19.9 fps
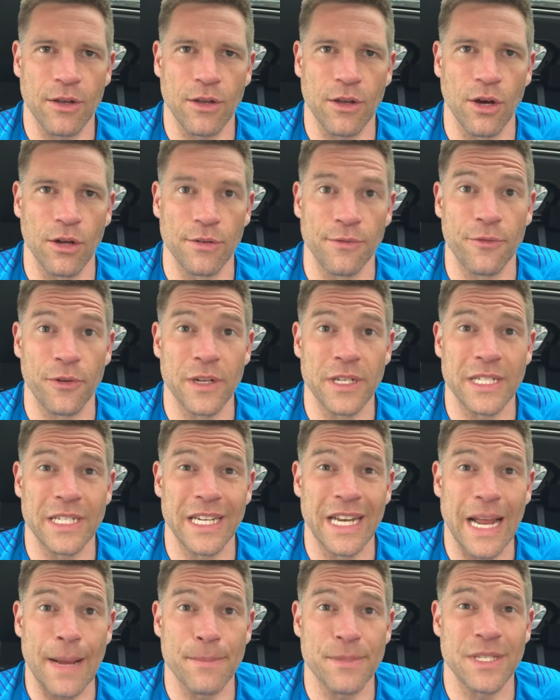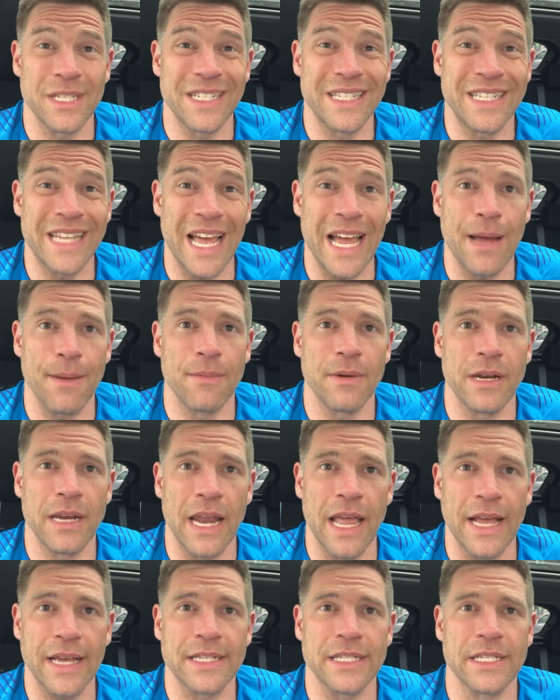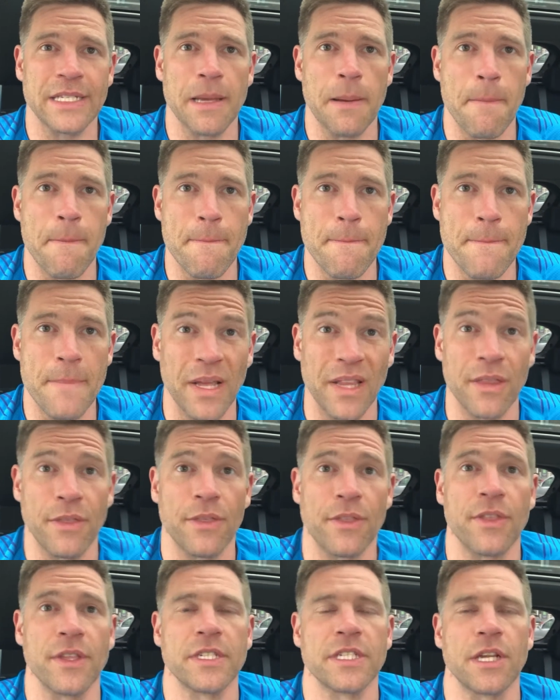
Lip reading: conference in Amsterdam next month,